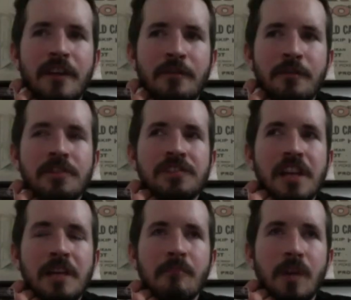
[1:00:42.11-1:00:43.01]
threw the
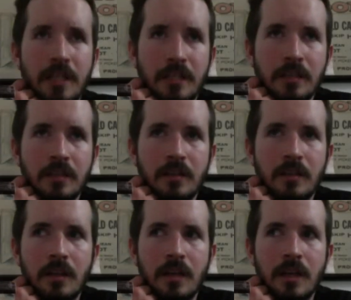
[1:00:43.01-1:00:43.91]
same money
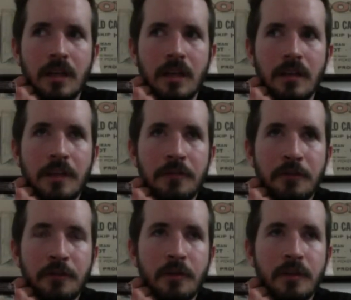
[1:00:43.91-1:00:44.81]
that
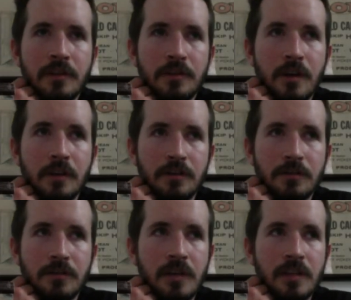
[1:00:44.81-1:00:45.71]
they're throwing the Doctor
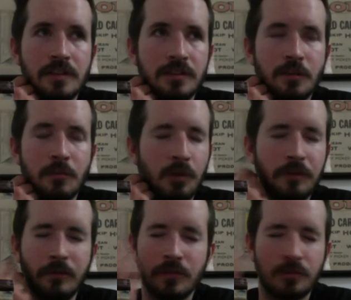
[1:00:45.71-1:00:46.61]
Strange into the
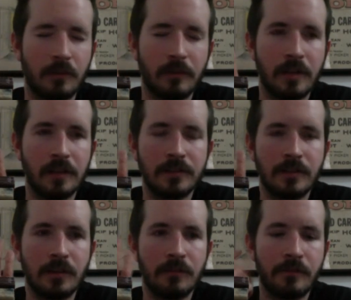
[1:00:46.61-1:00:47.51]
multiverse or whatever the hell it's
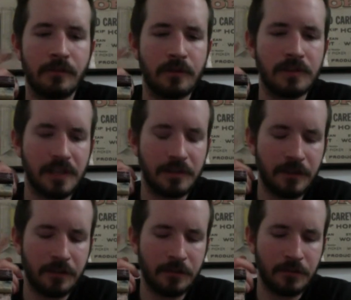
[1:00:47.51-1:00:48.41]
called. If
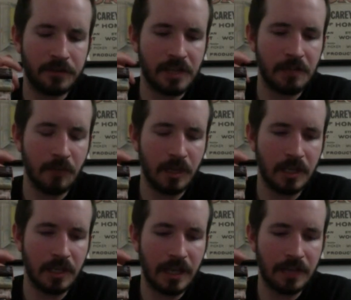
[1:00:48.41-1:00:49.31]
they threw the same
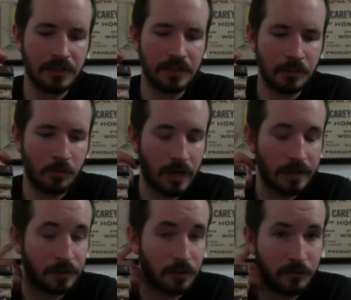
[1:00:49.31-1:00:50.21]
money and actually did
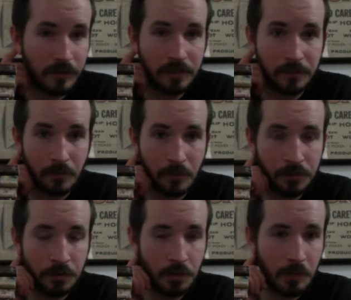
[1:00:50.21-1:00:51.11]
practical effects for all
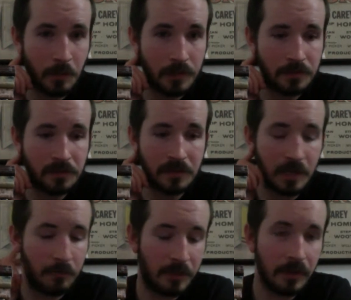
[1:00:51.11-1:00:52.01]
those kooky monsters,
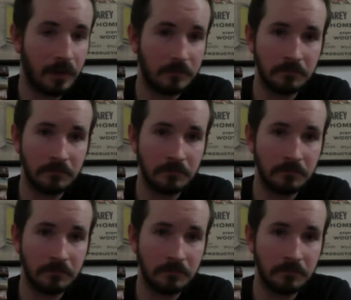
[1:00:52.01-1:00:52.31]
I'd be there.